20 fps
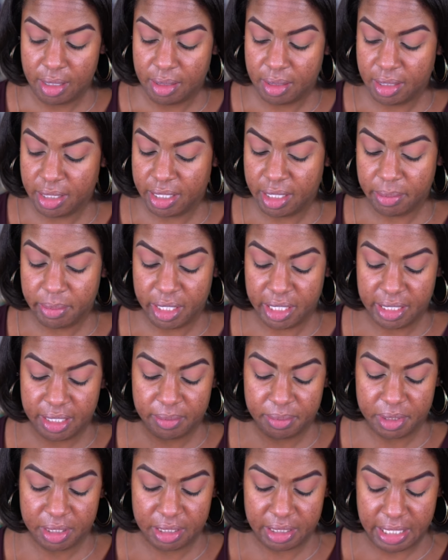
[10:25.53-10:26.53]
Then I'm going to
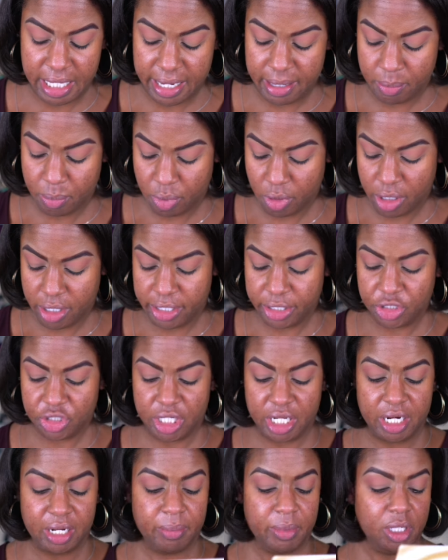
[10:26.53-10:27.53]
keep the same brush
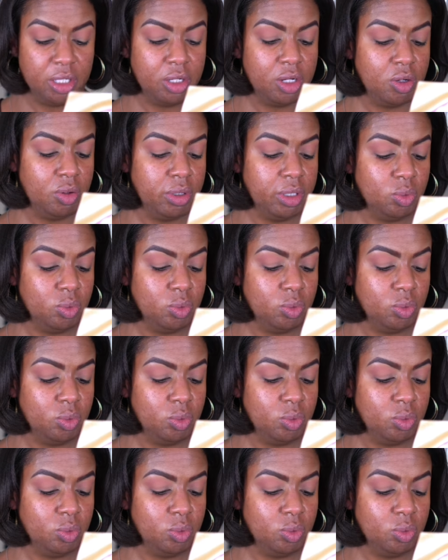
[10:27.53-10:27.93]
and I'm going to go